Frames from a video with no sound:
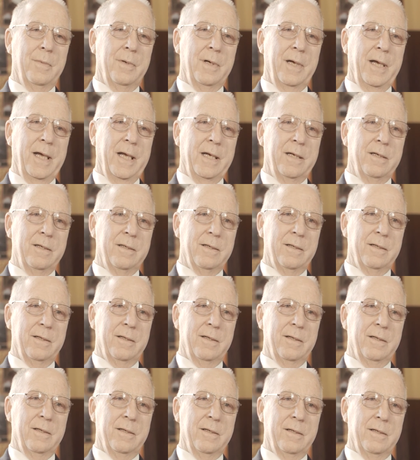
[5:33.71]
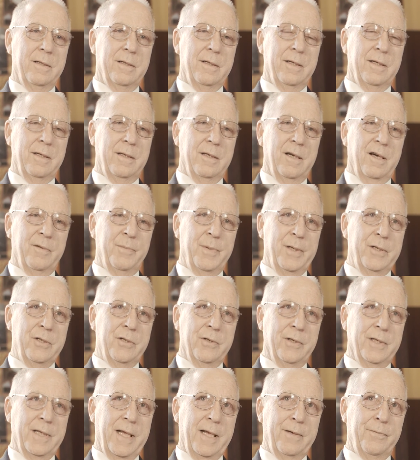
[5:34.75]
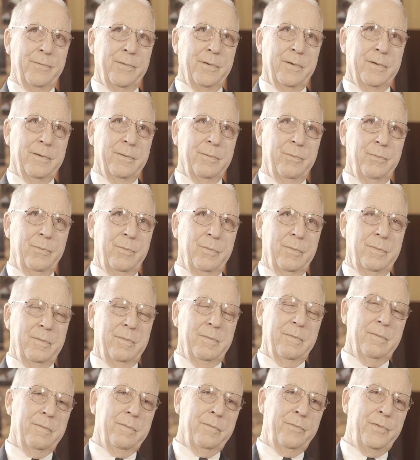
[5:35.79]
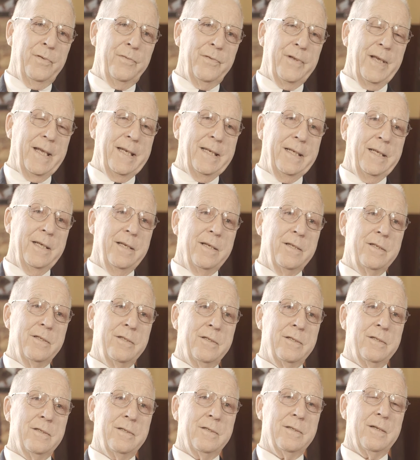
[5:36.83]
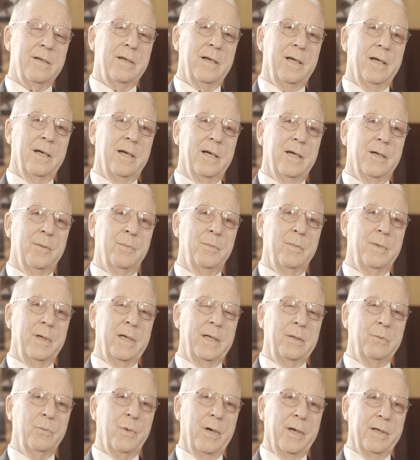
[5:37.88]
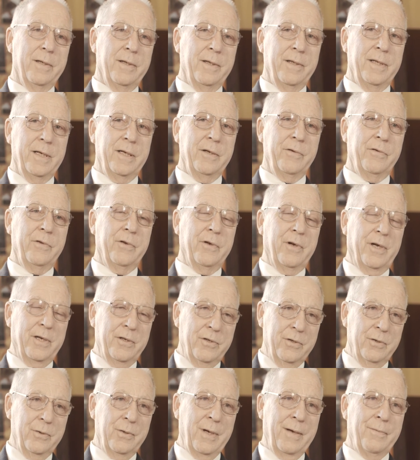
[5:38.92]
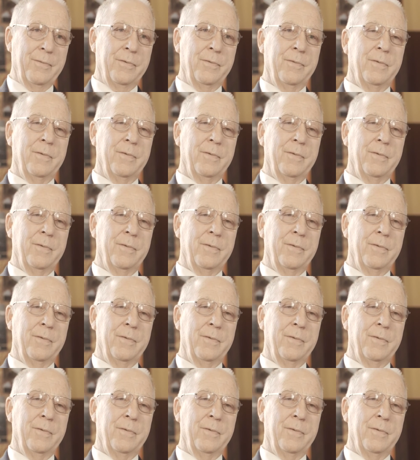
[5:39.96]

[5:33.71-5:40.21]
and I've been doing that for 15 years. And one of the things that I do have,